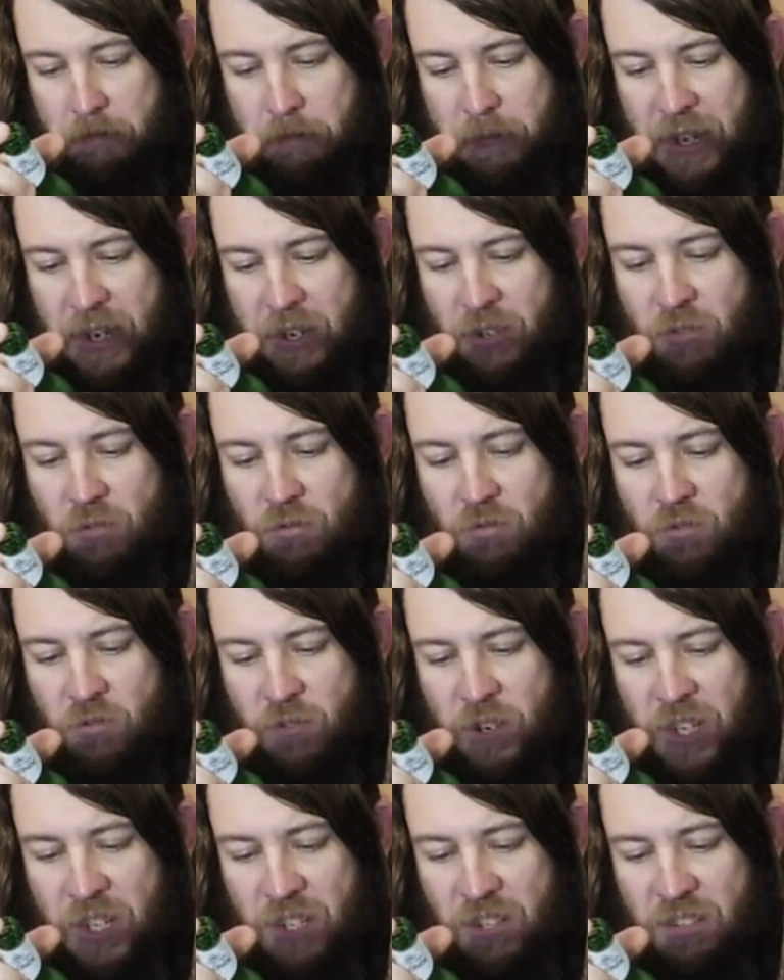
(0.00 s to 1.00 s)
Pinnacle
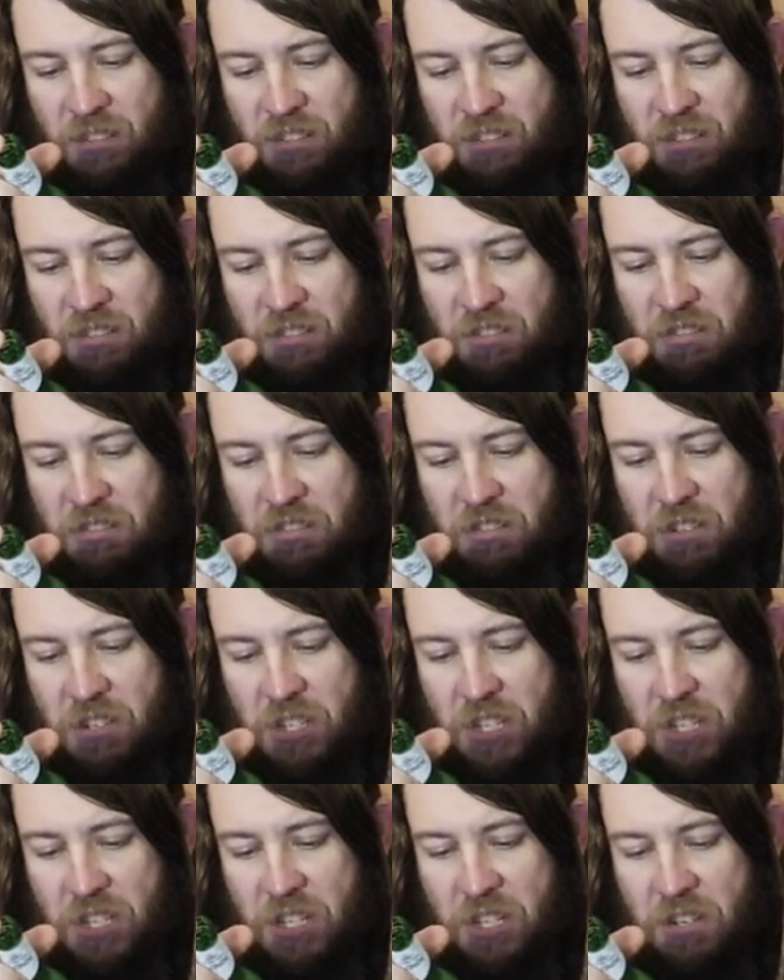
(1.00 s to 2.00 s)
Drinks
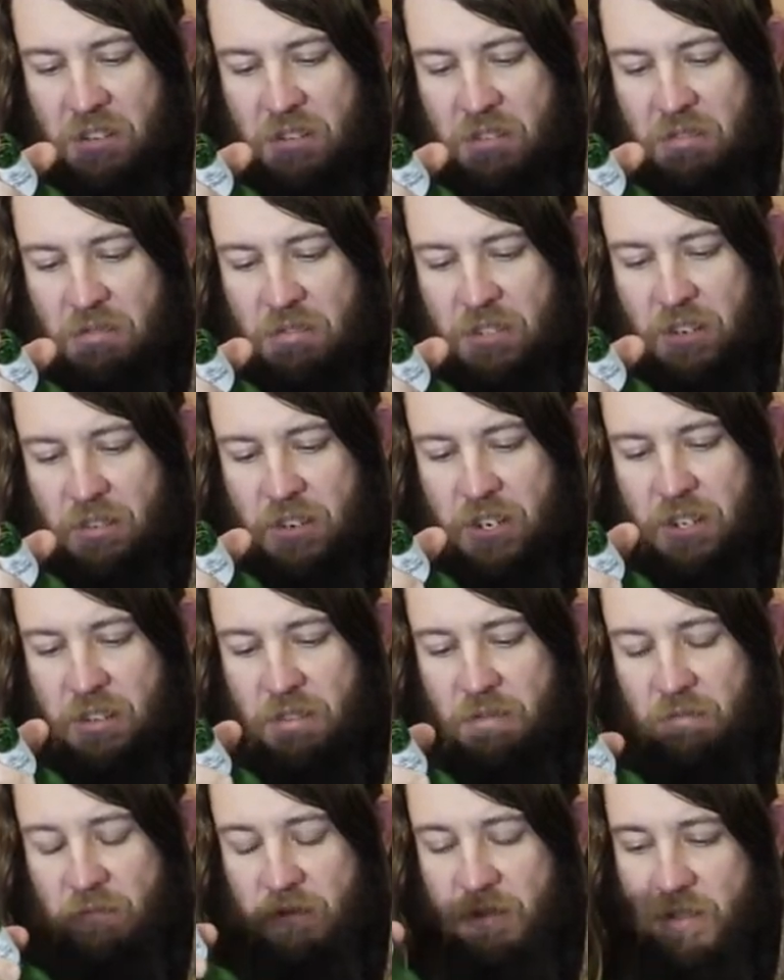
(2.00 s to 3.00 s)
in Surry
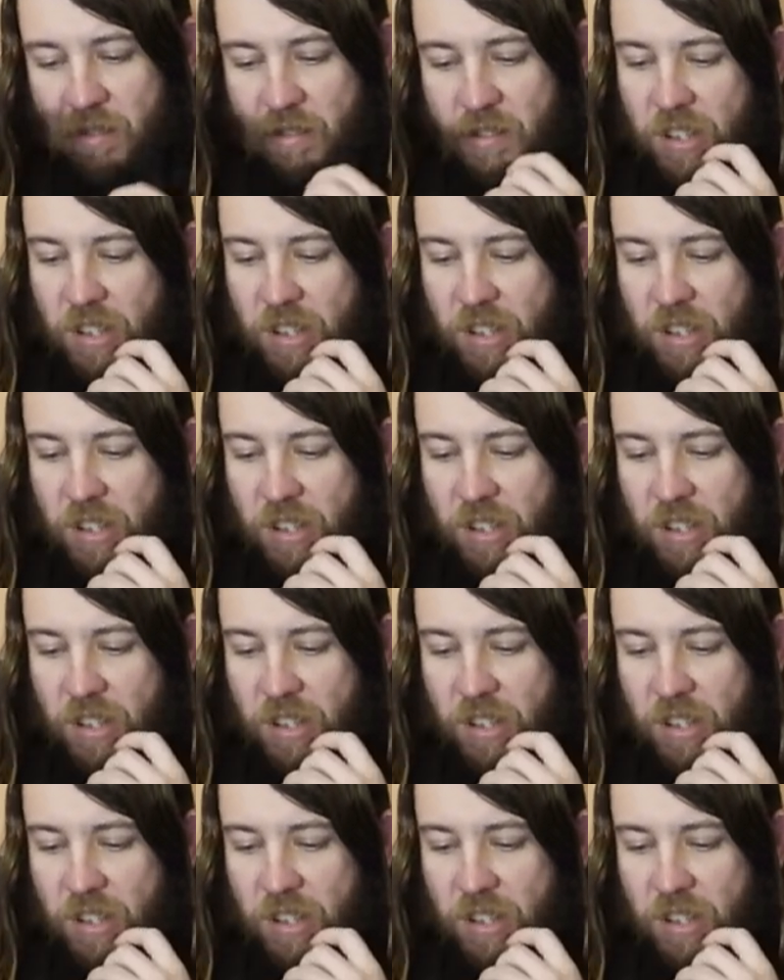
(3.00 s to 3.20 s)
Hills.